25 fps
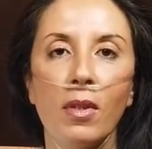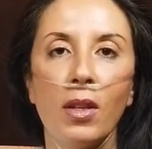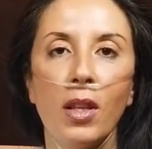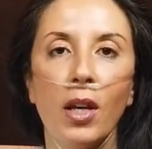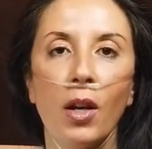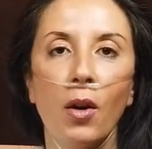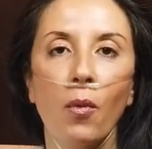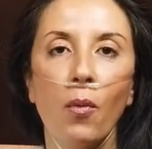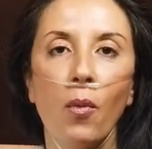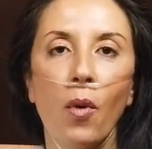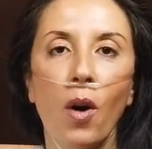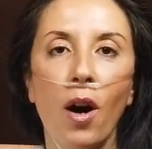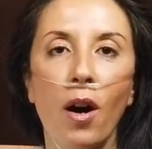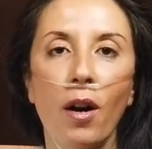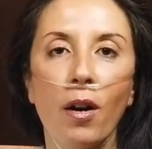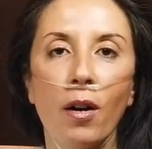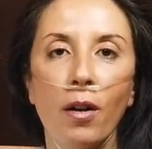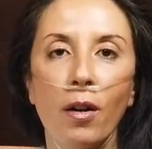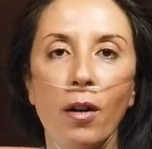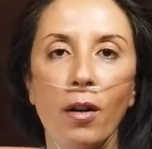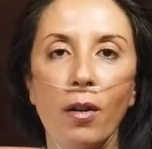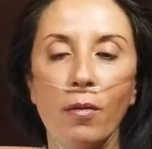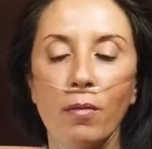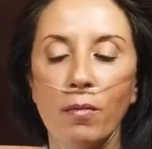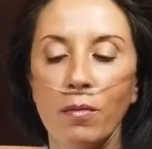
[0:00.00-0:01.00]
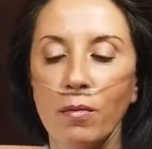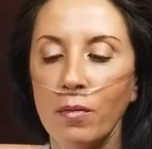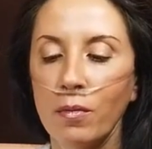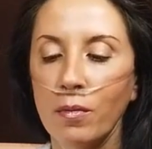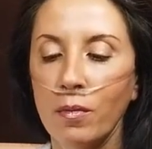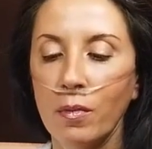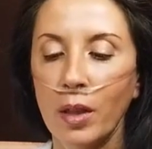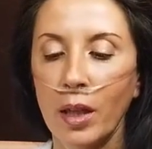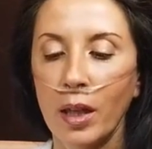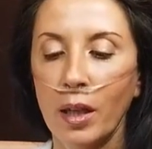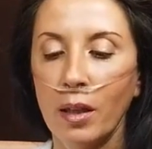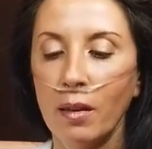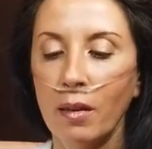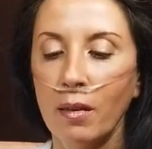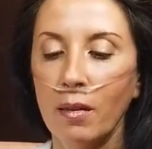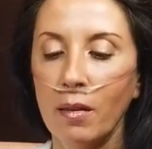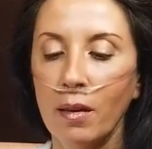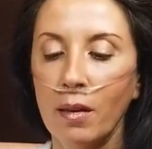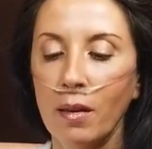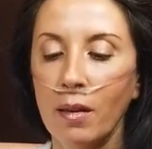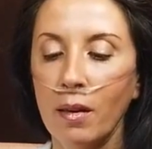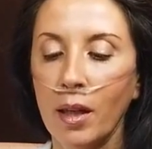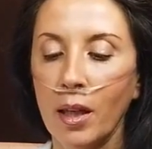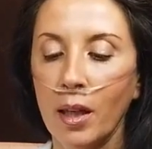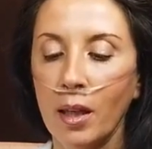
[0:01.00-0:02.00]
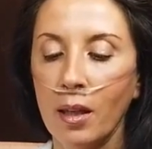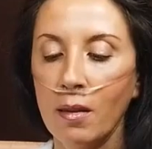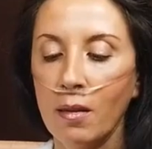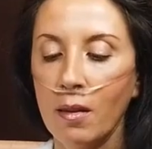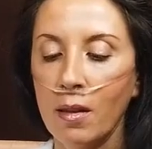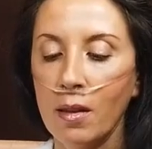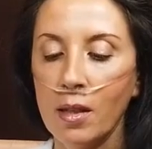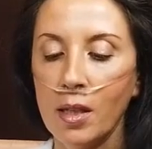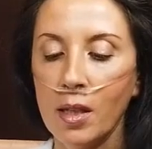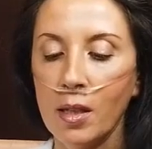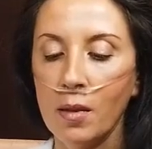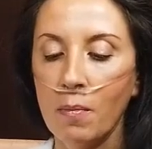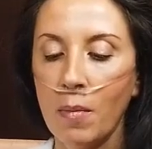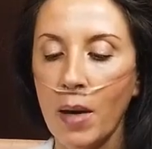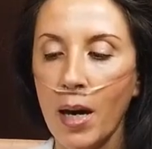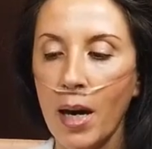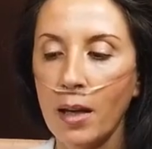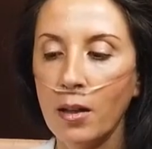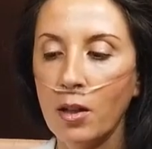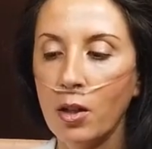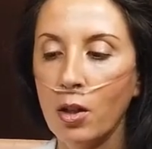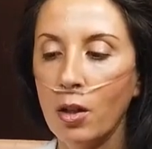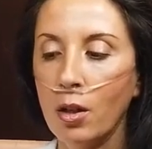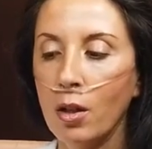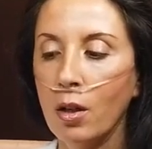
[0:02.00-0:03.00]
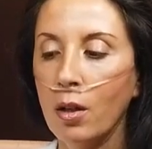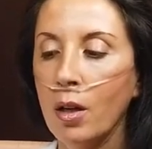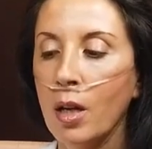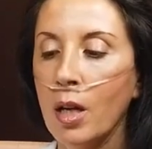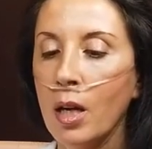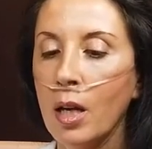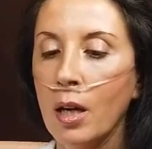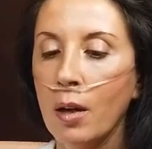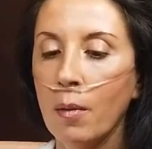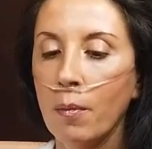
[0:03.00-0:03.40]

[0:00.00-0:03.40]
their water, like in this matter?